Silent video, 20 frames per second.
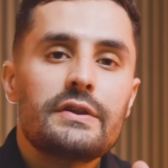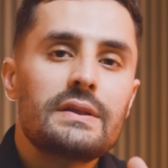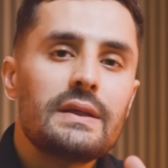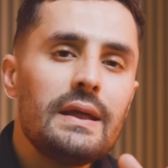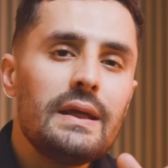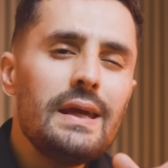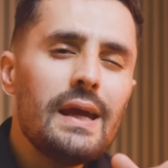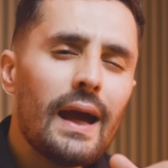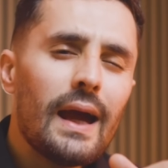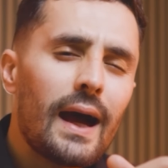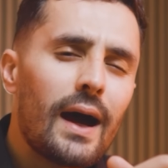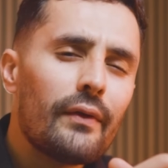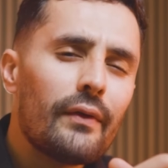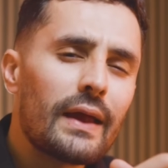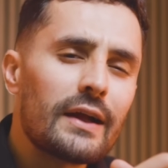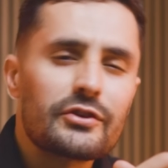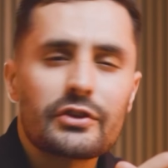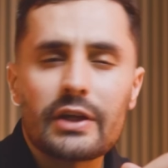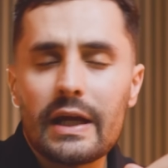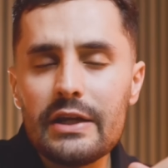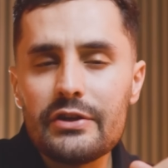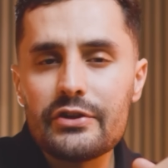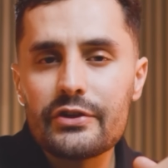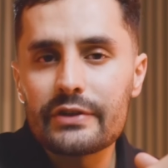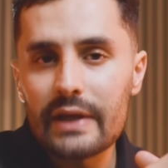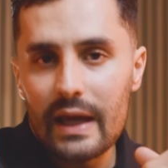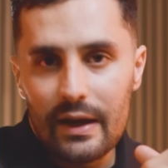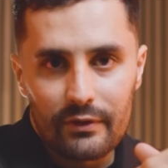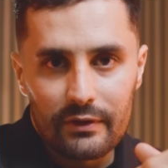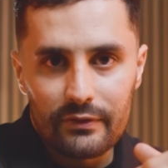See how that
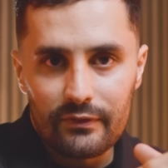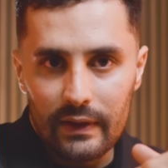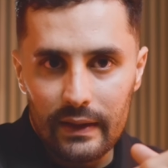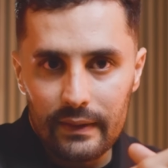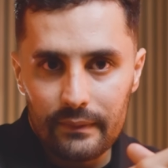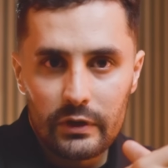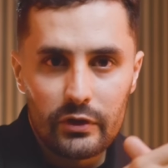changes everything.